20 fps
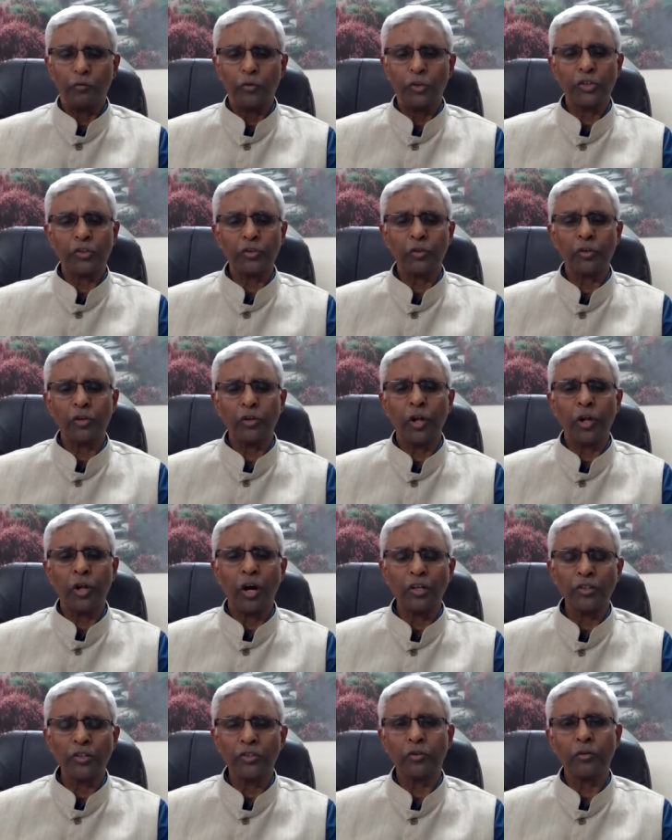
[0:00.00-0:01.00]
we should
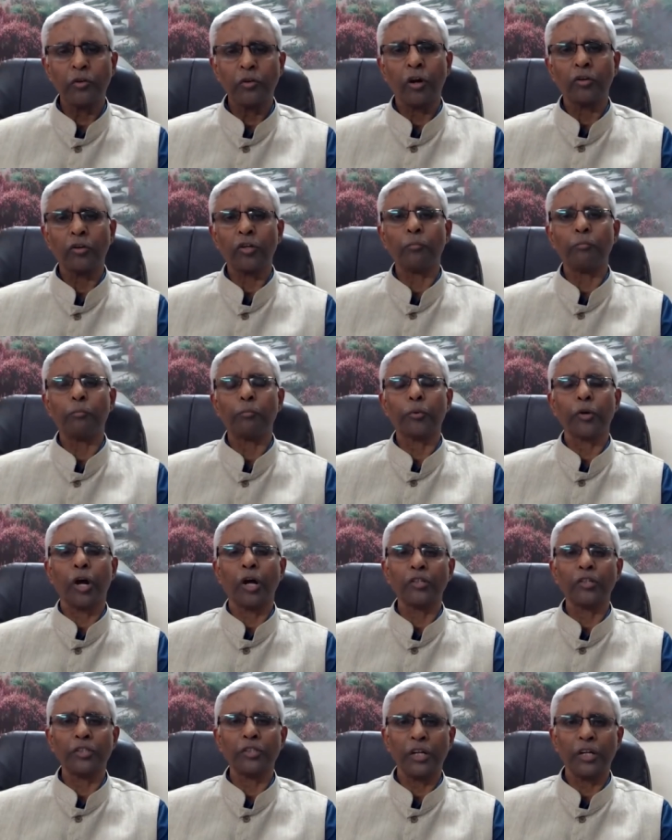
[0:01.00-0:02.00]
launch lot of
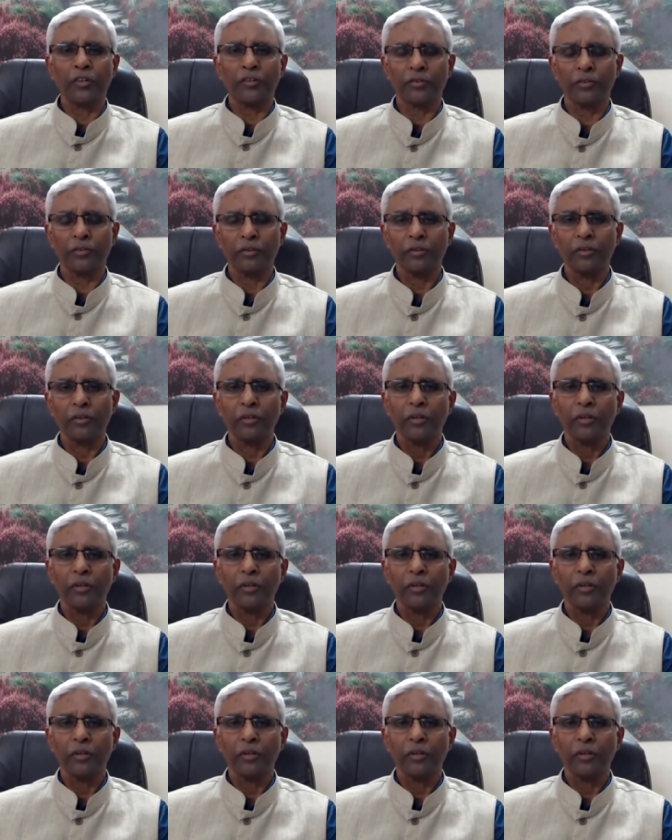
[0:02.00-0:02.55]
projects